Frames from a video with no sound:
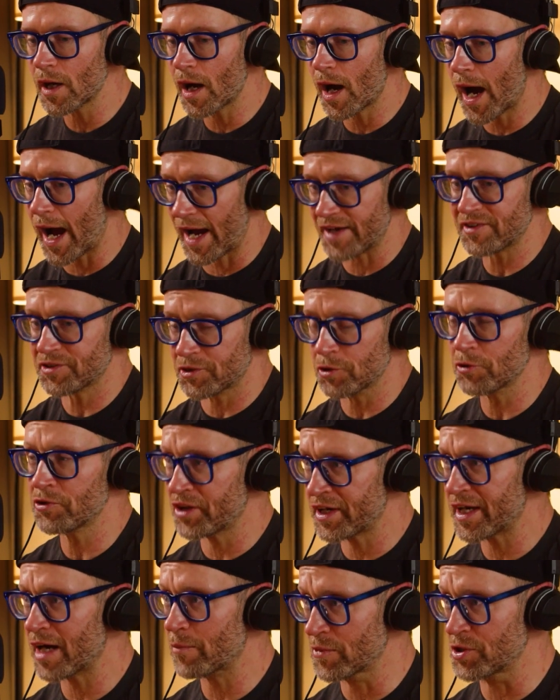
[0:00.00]
I still
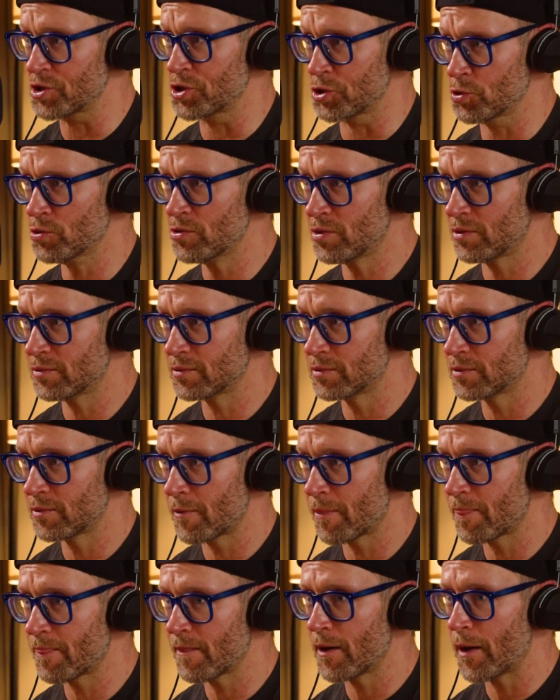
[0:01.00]
think I'm a dude,
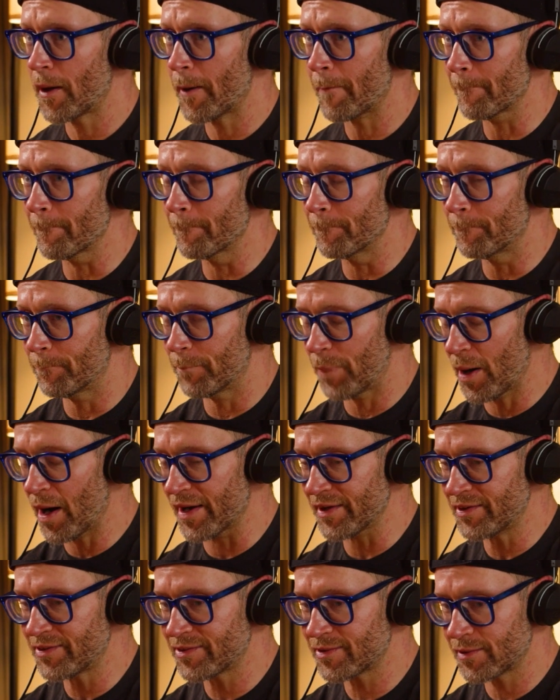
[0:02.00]

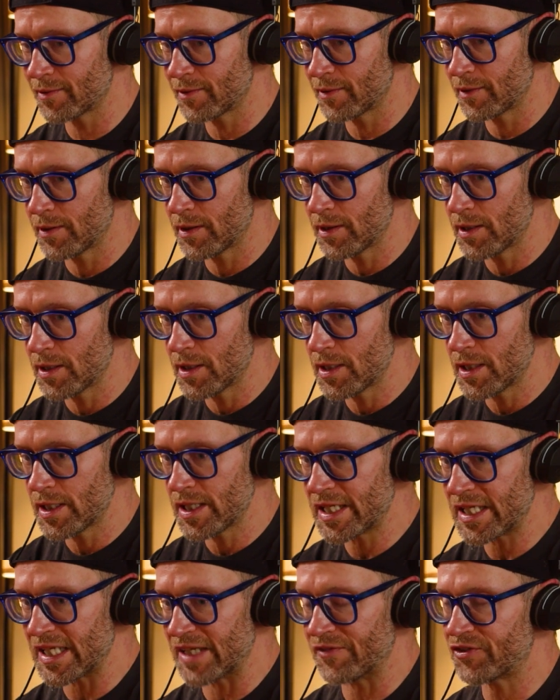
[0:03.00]
but
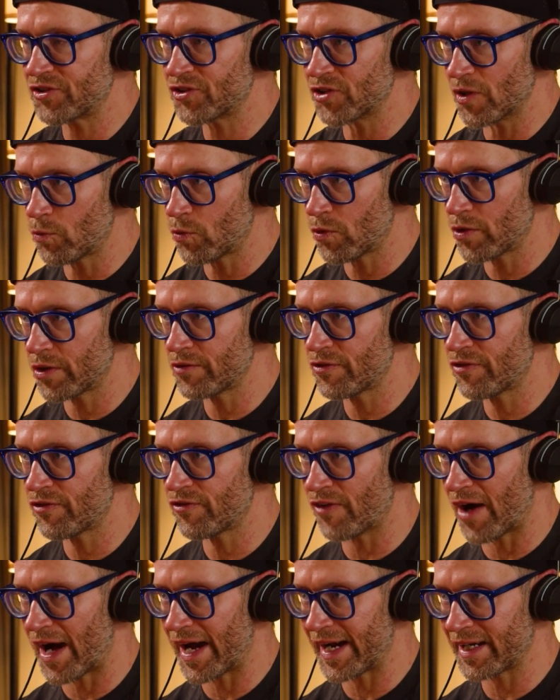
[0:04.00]
if someone
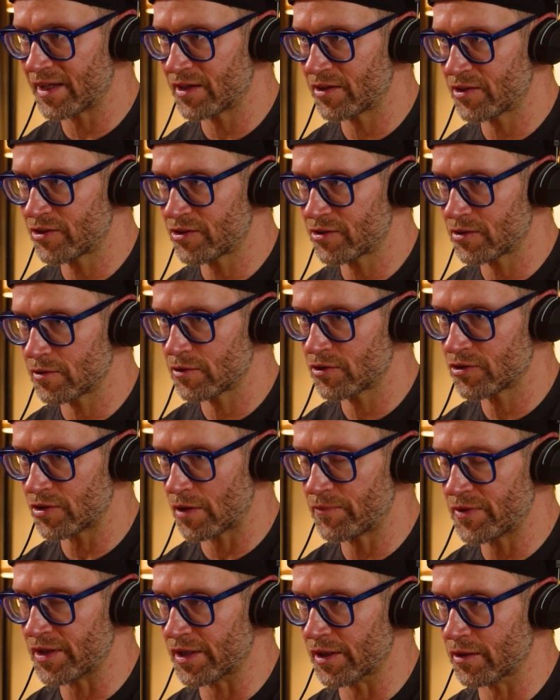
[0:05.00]
finds
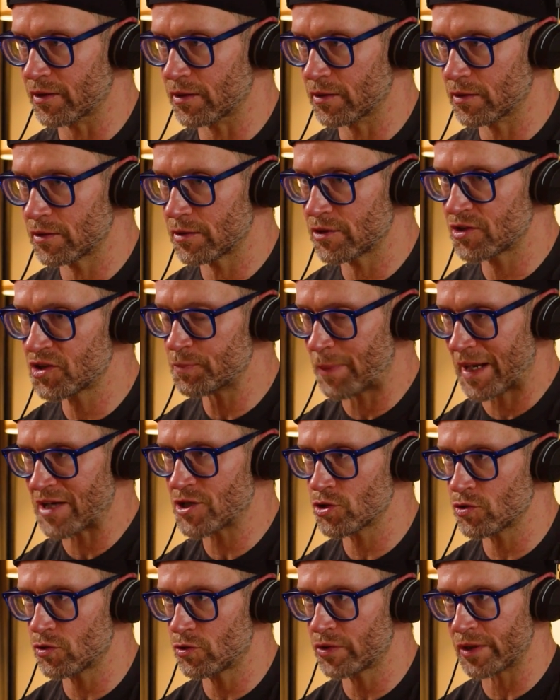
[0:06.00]
something
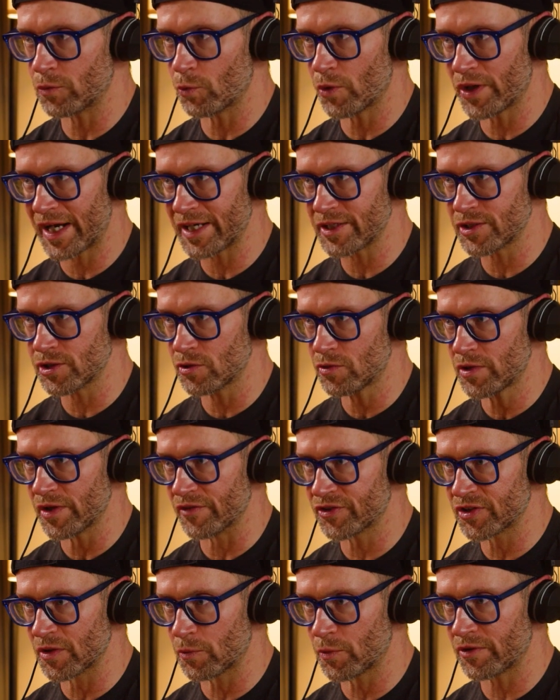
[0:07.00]
special in what I do, if
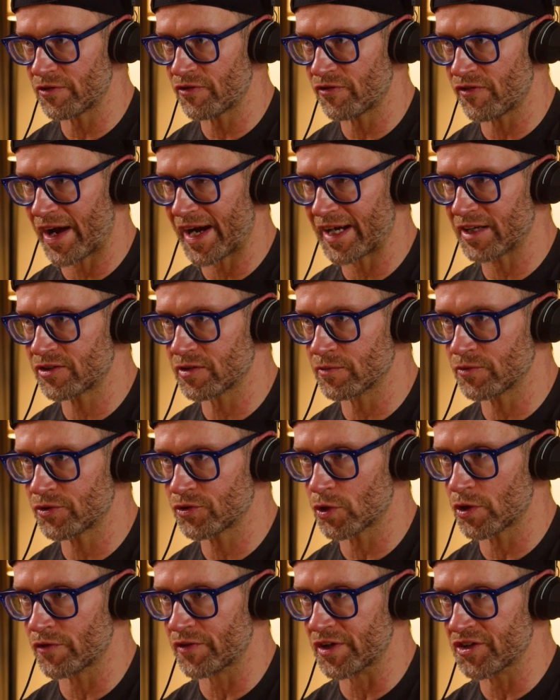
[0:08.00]
someone finds some
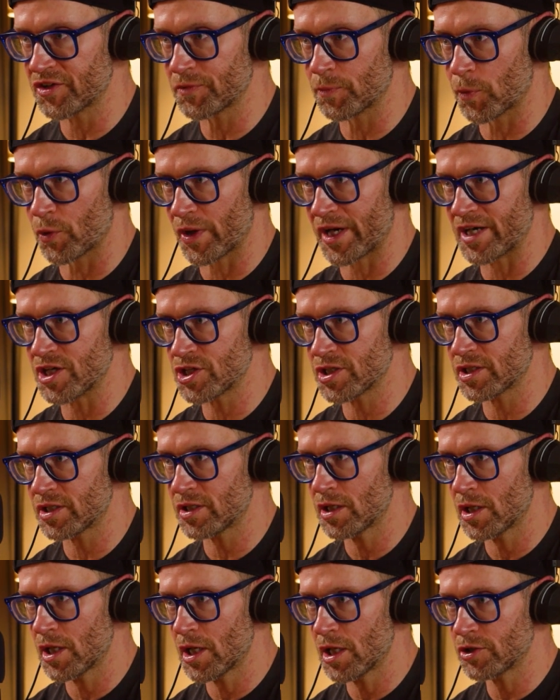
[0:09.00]
sort of
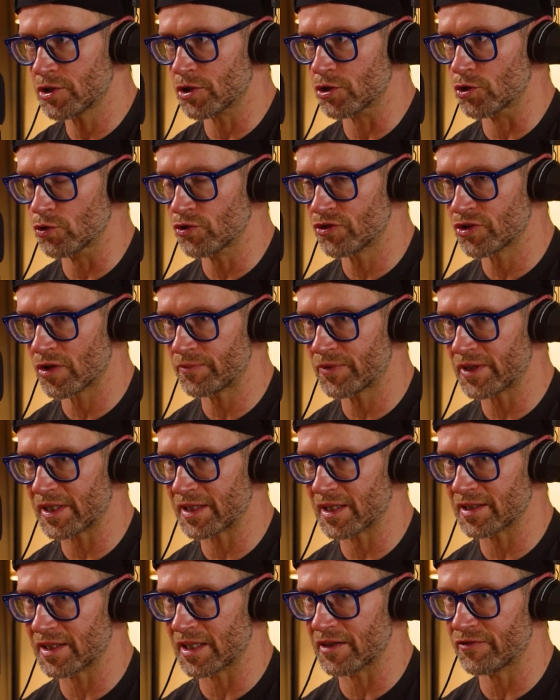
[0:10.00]
inspiration to do something
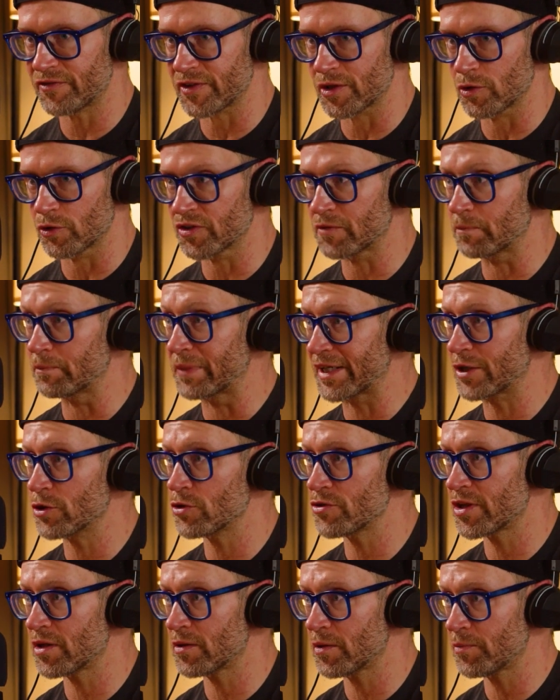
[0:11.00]
that they feel is
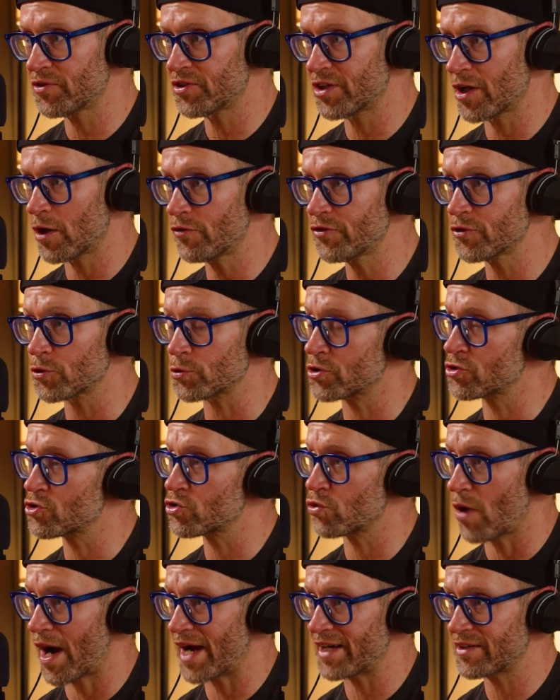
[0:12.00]
bigger than themselves or to
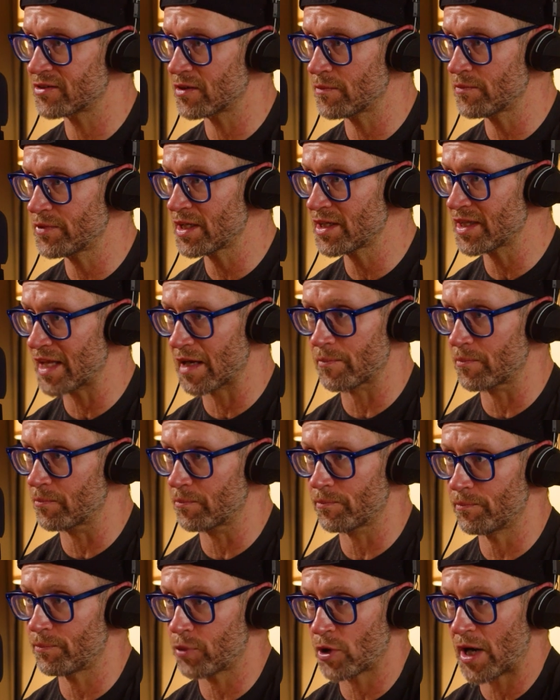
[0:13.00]
try something that
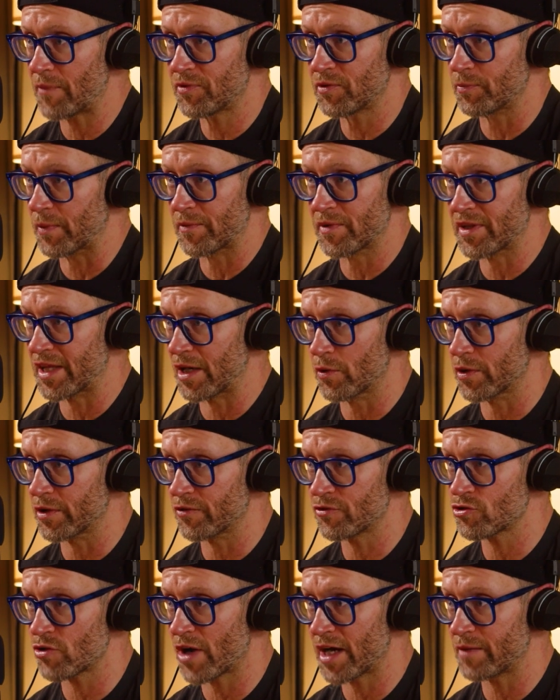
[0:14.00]
perhaps maybe they wouldn't
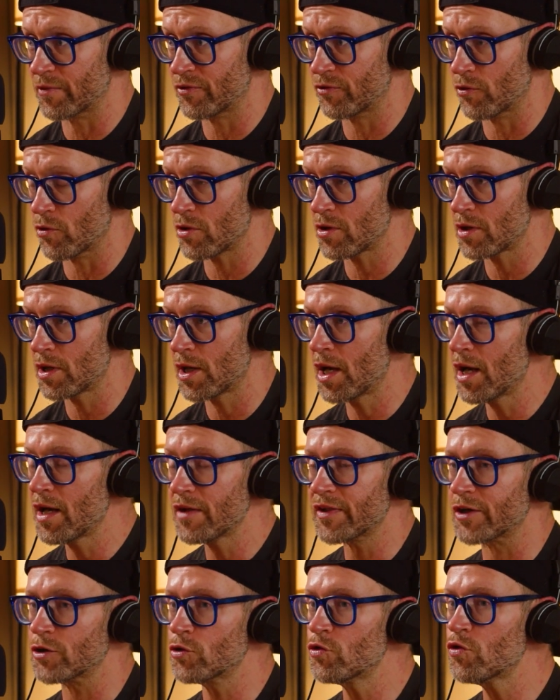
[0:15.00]
have tried before,
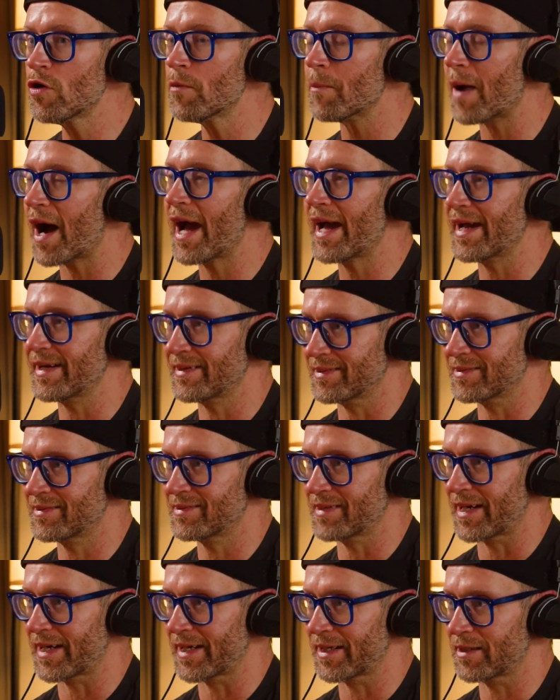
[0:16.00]
then who am I to
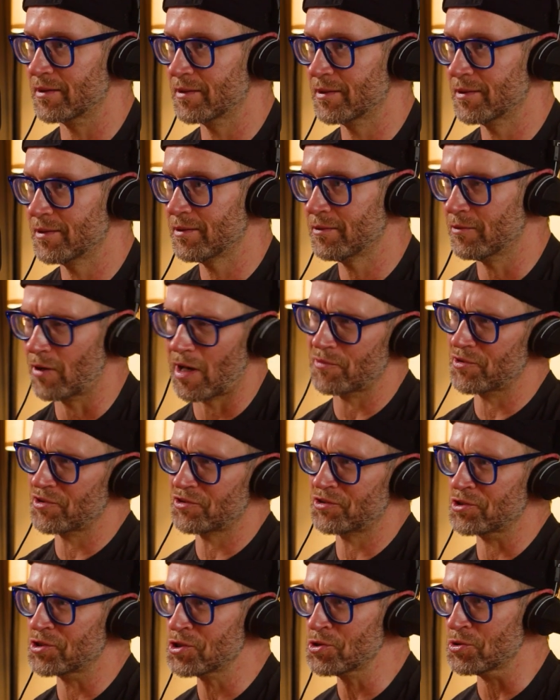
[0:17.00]
say, well, I'm
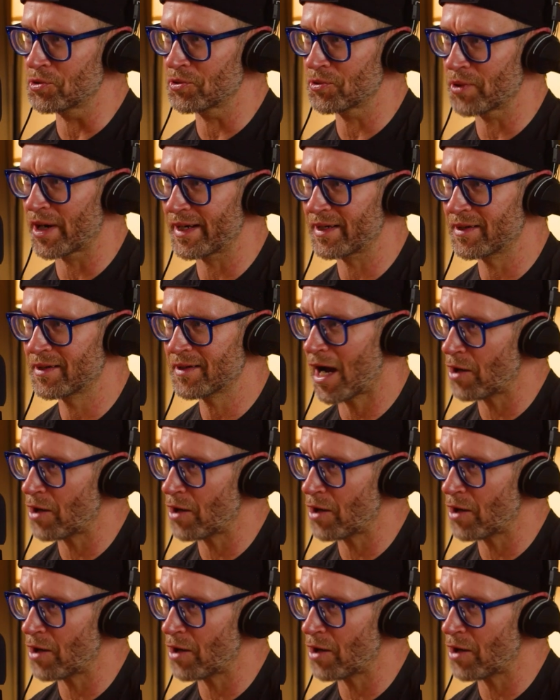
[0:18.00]
just a dude, right?